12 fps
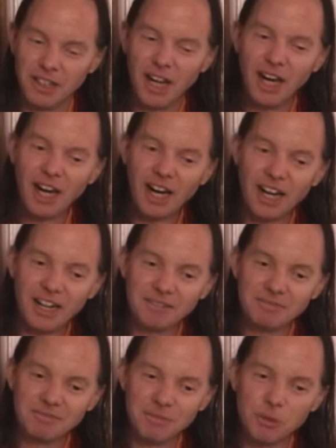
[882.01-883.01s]
uh,
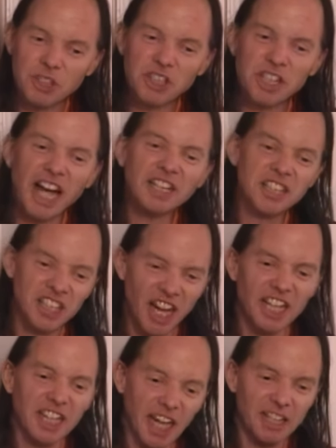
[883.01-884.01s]
which is actually
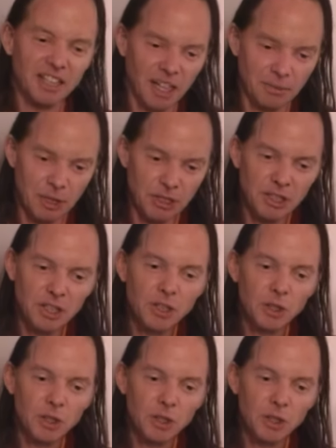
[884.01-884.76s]
not that common,